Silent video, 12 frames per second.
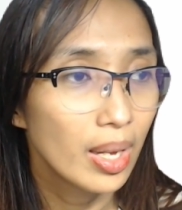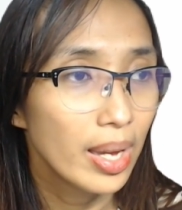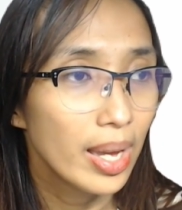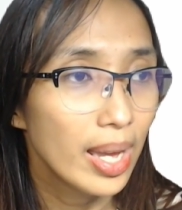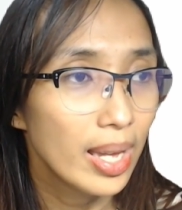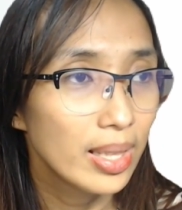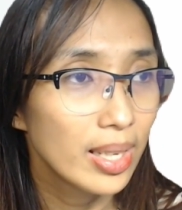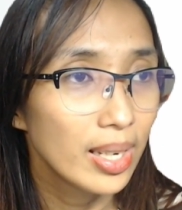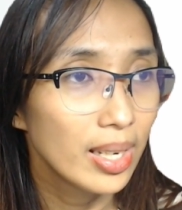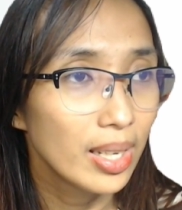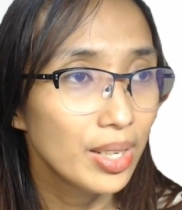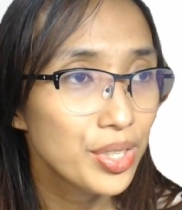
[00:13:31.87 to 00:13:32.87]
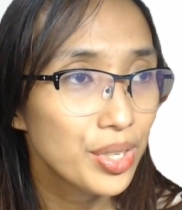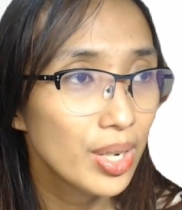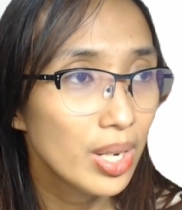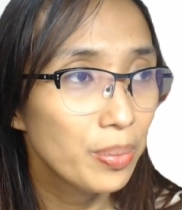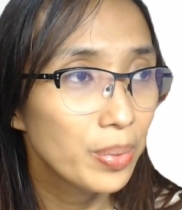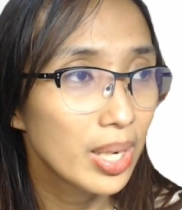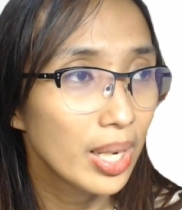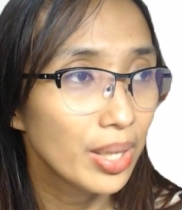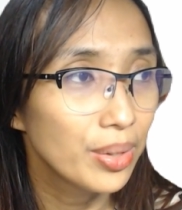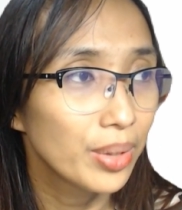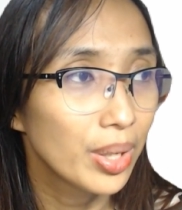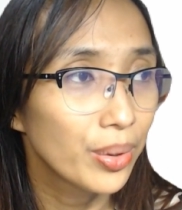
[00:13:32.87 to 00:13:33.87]
And then additionally, would like
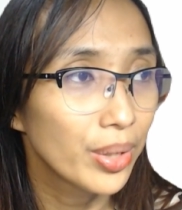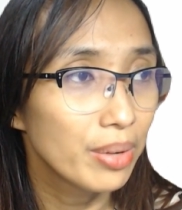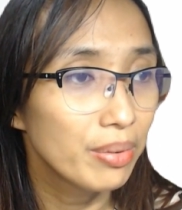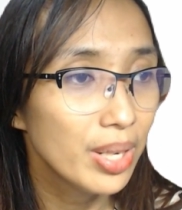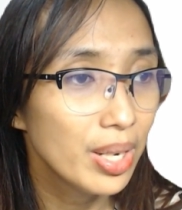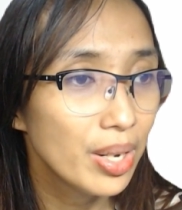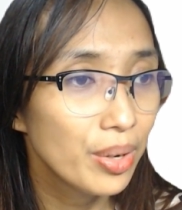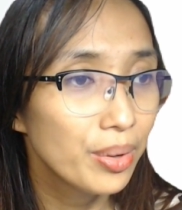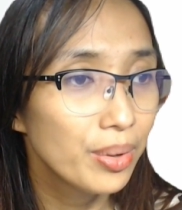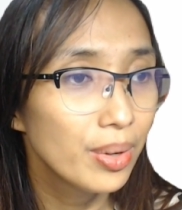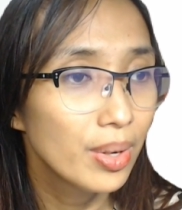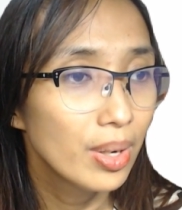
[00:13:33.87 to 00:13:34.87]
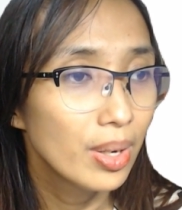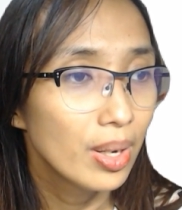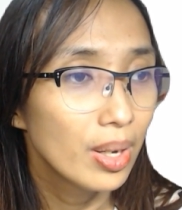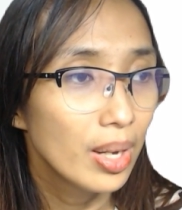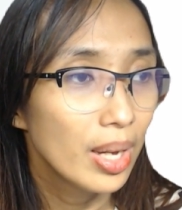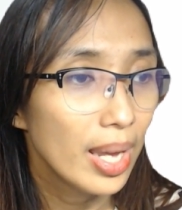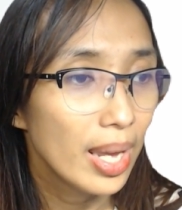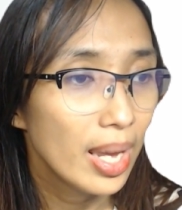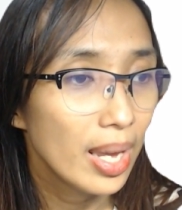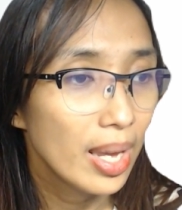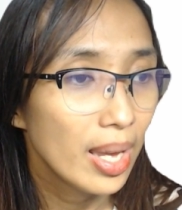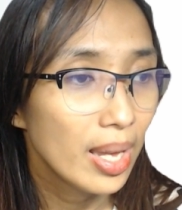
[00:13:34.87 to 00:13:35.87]
you to record a video.
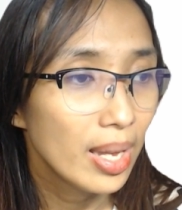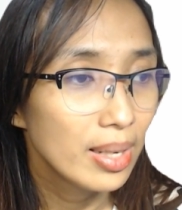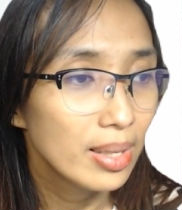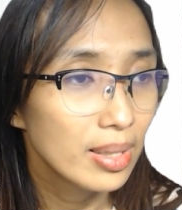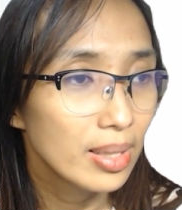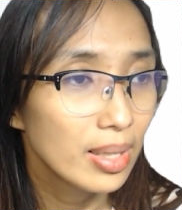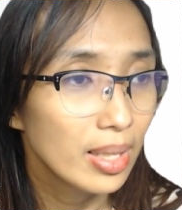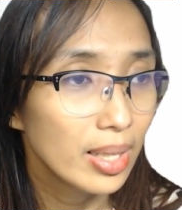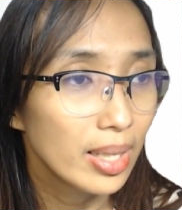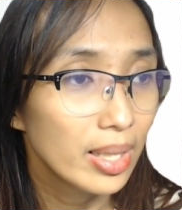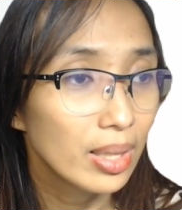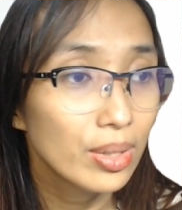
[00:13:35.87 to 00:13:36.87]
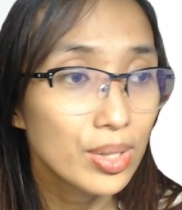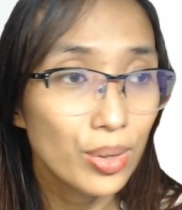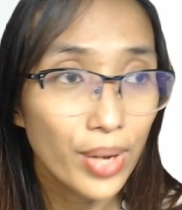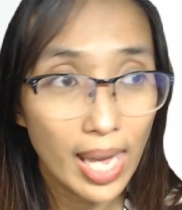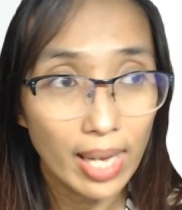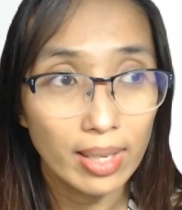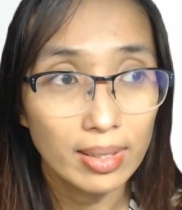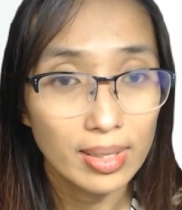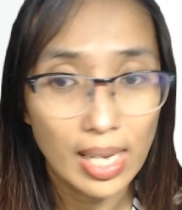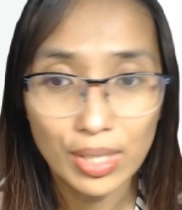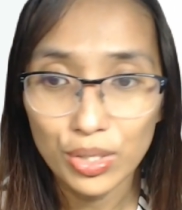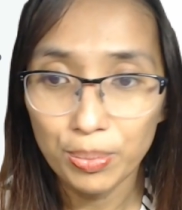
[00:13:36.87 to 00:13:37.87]
And it looks okay.
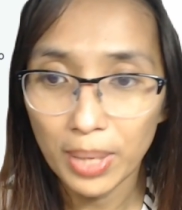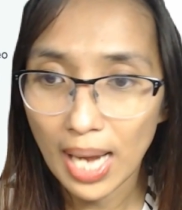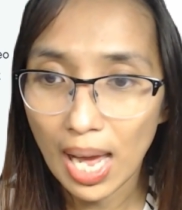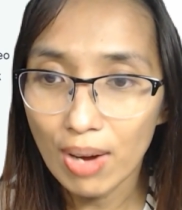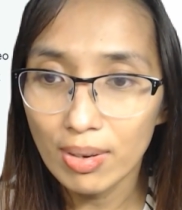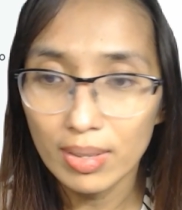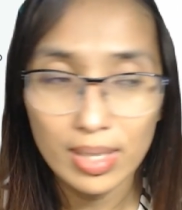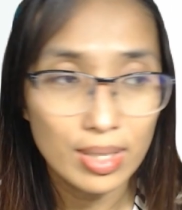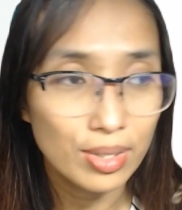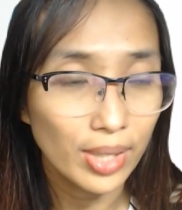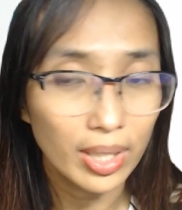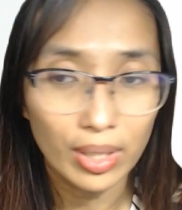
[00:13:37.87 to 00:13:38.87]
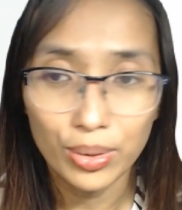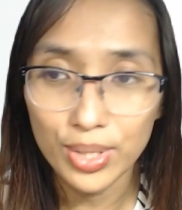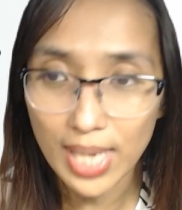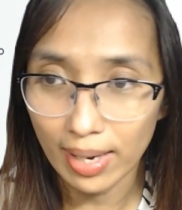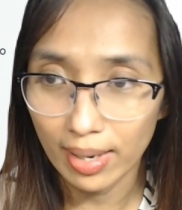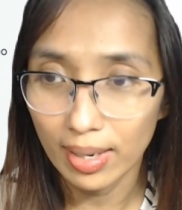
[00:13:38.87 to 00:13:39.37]
And to me now, this is ready to send.